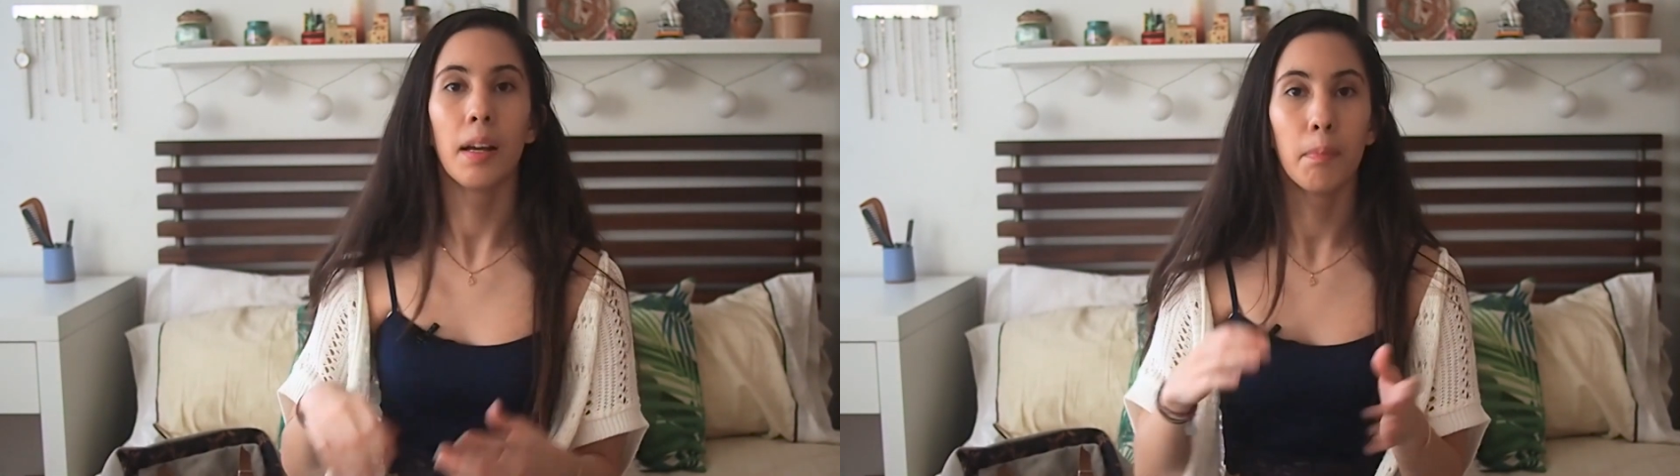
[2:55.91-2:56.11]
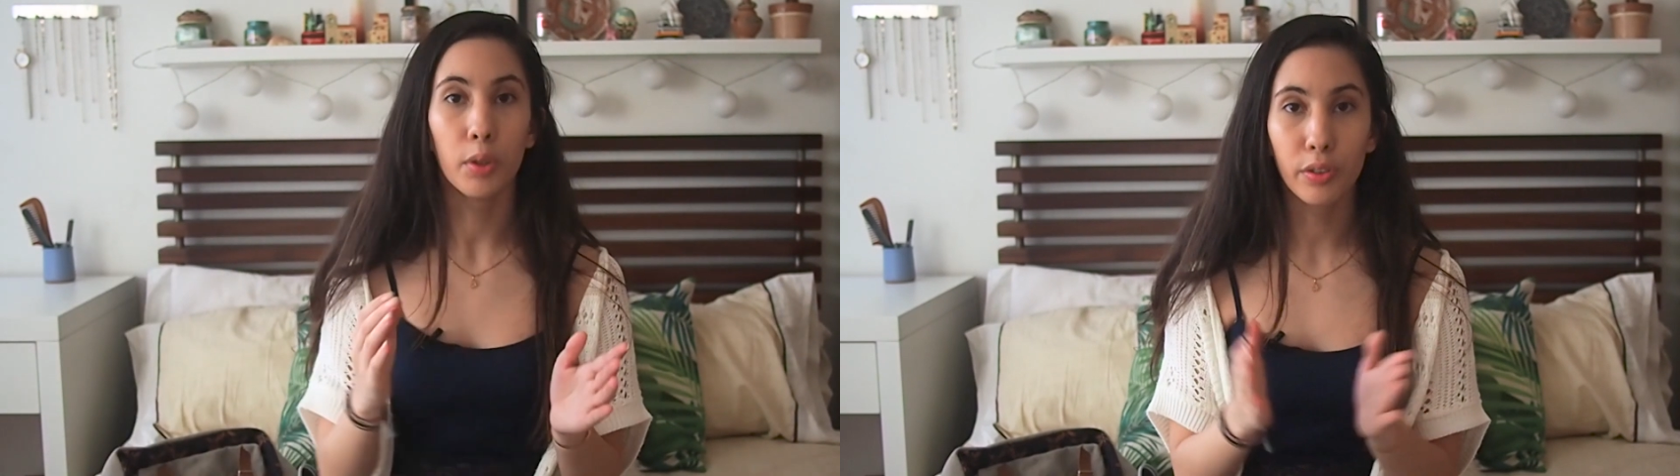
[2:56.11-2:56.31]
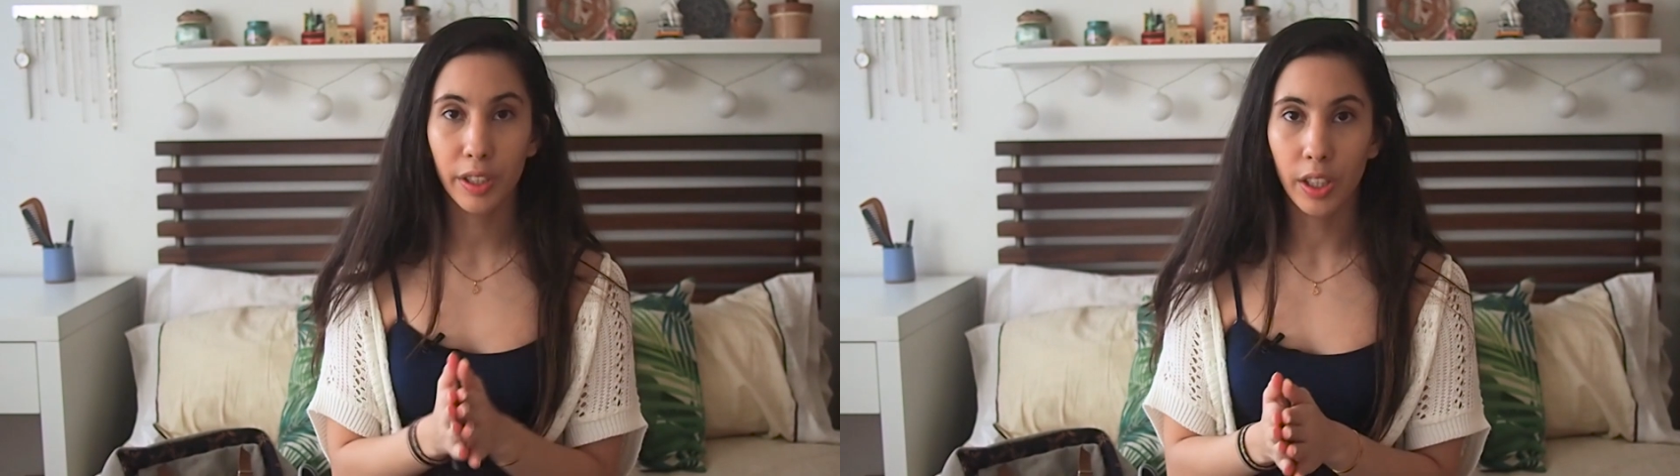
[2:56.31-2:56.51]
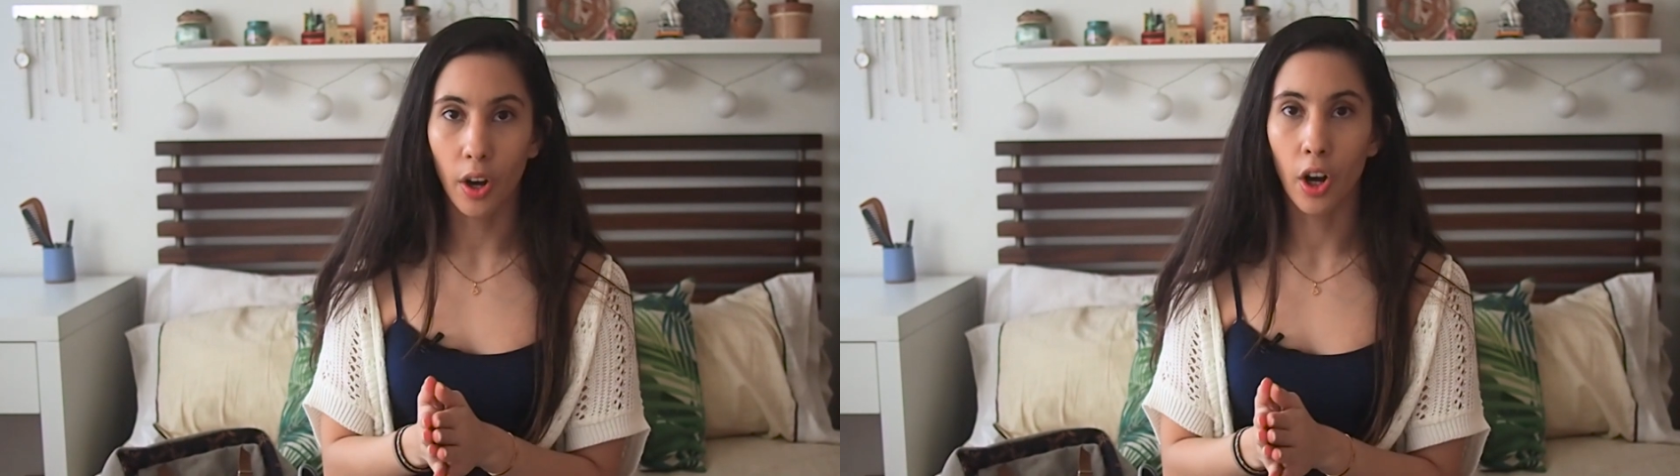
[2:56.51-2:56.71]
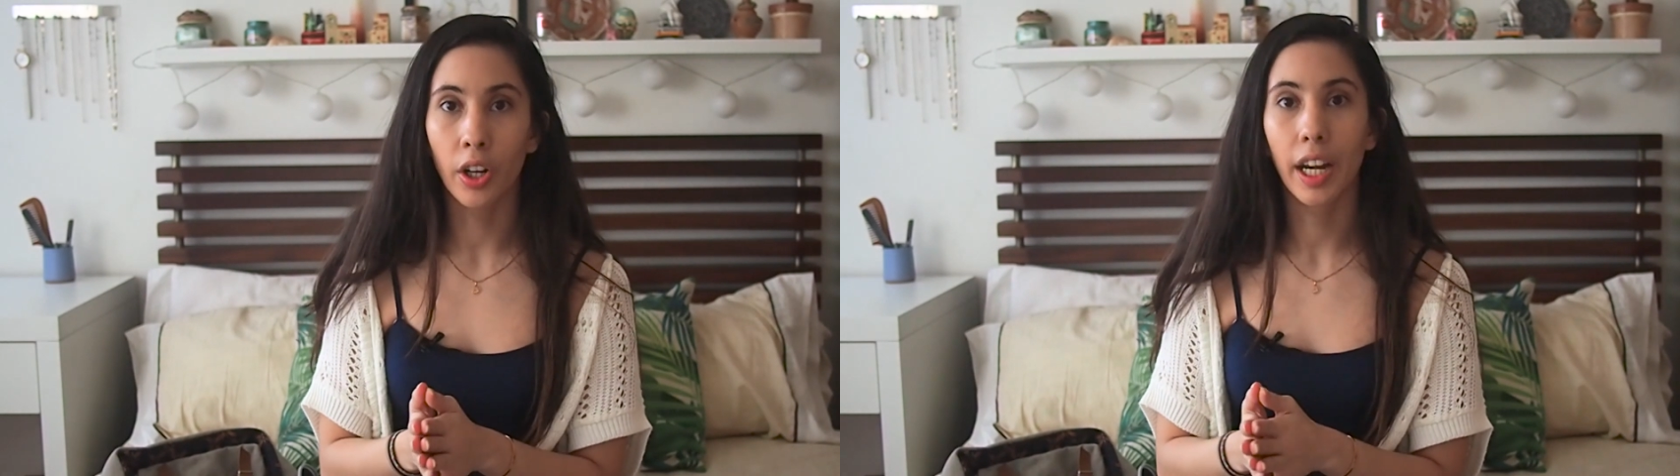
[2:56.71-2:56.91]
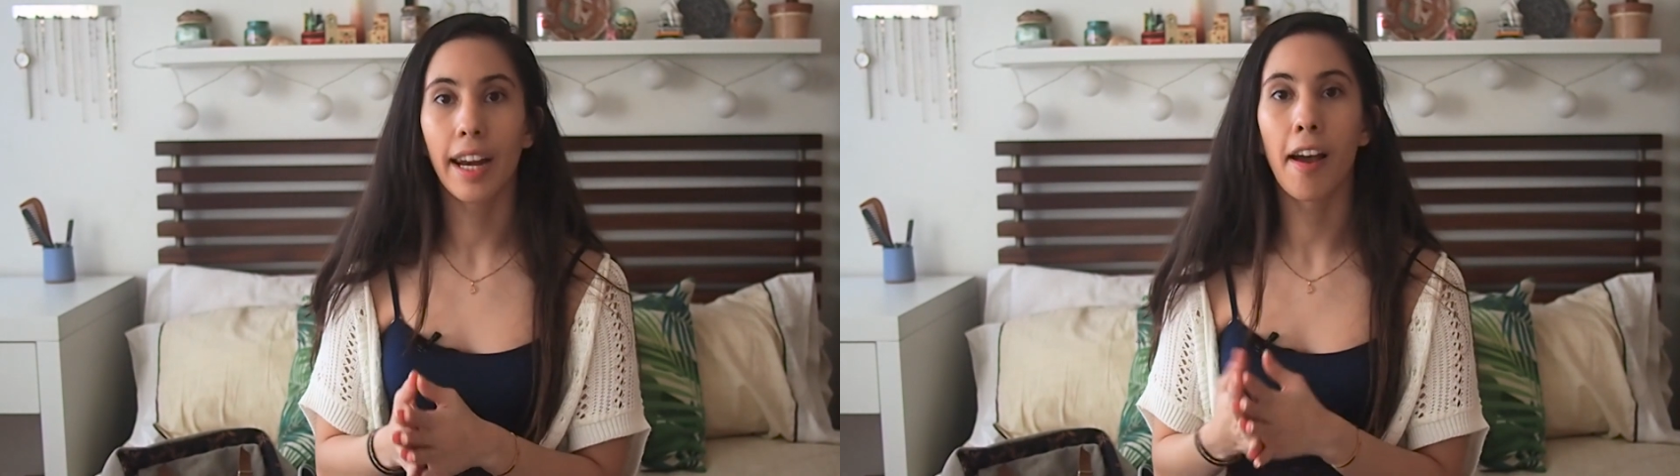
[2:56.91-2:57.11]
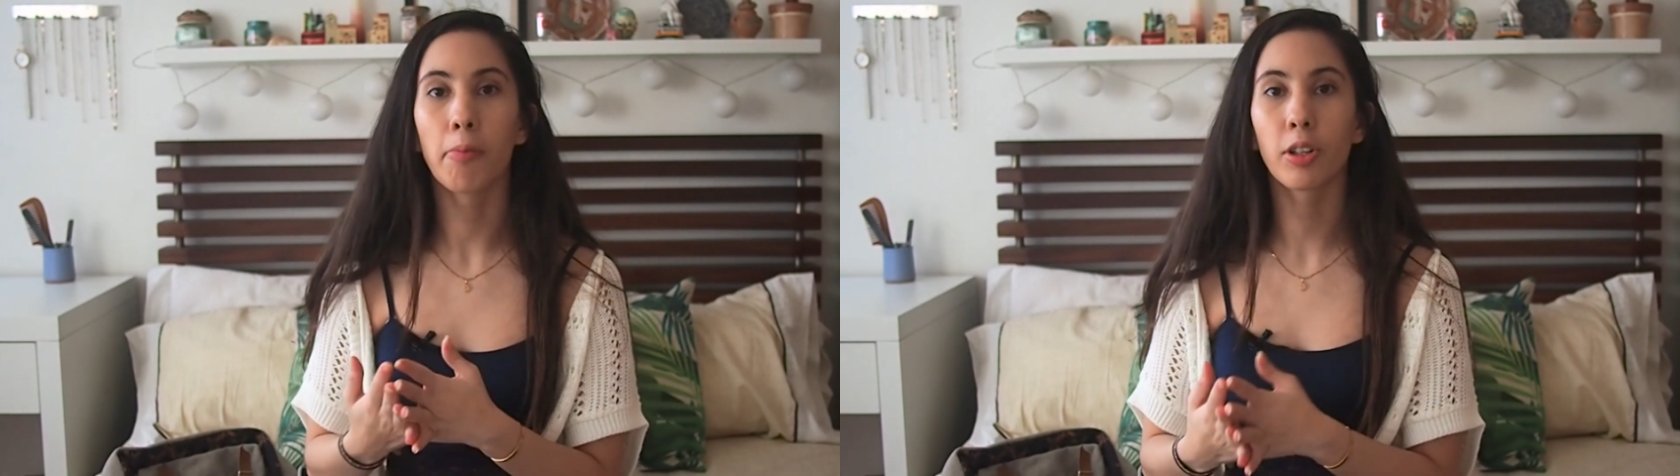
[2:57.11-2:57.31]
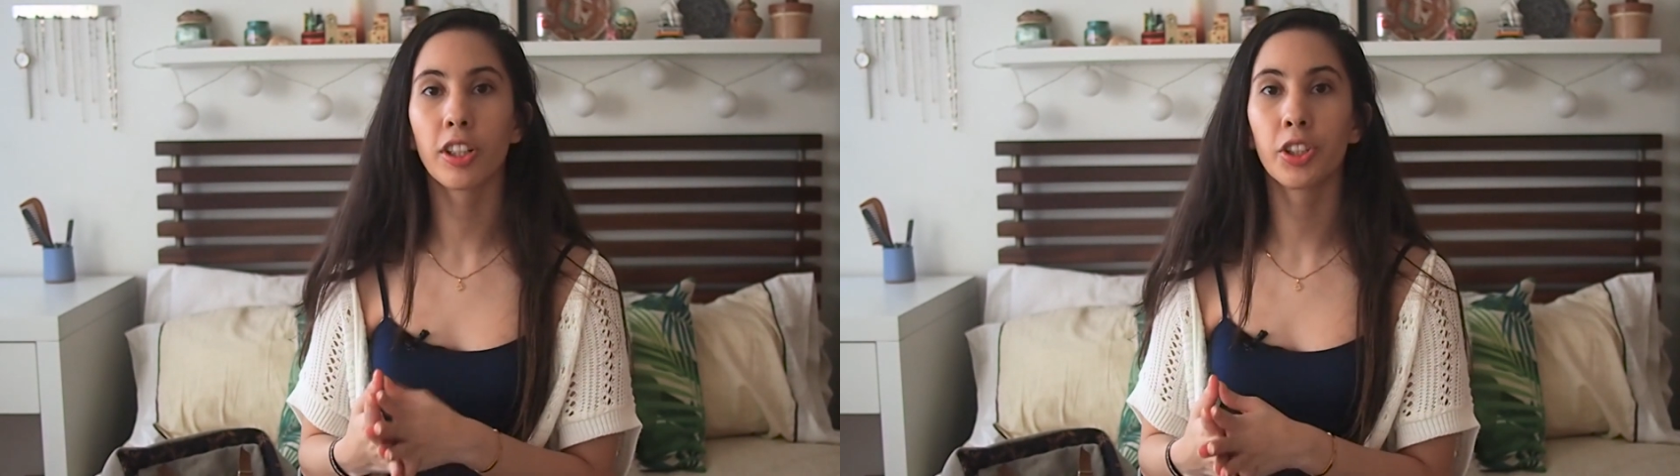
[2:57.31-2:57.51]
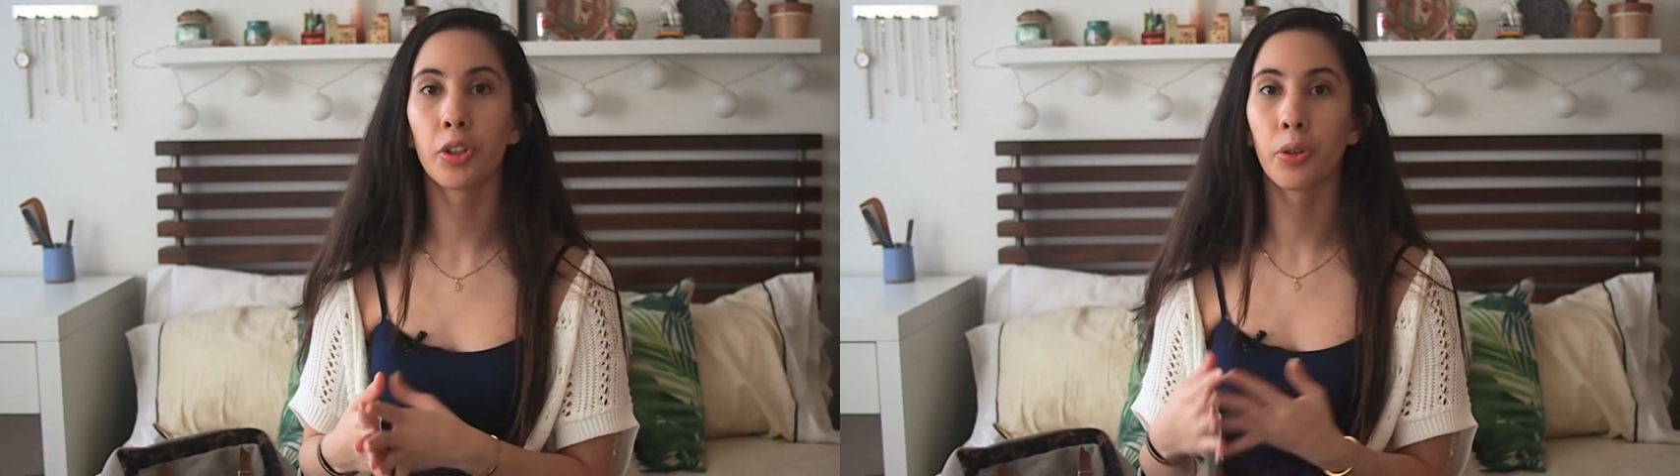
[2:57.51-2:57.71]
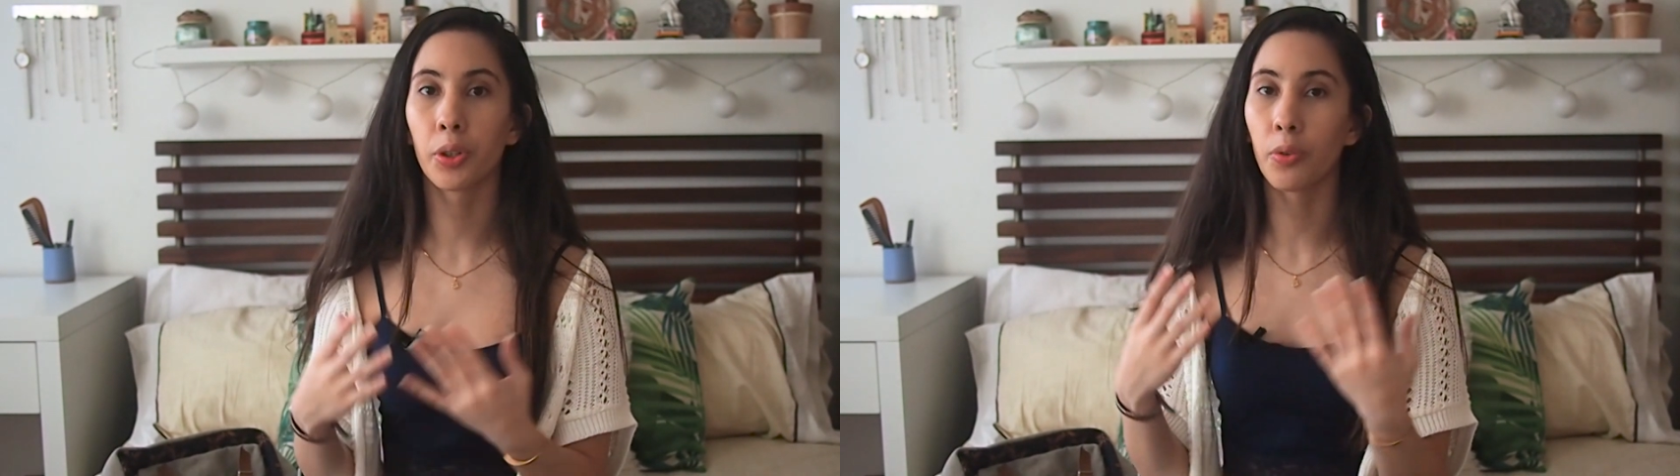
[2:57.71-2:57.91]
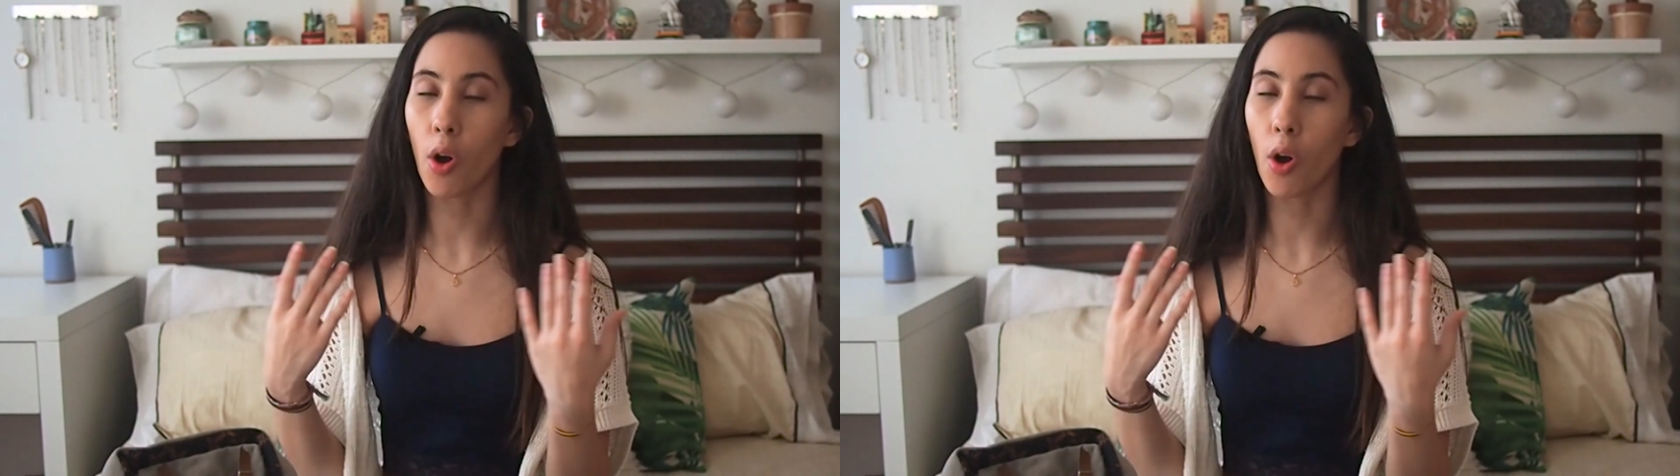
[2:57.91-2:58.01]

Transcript: Moving on, now I'm gonna show you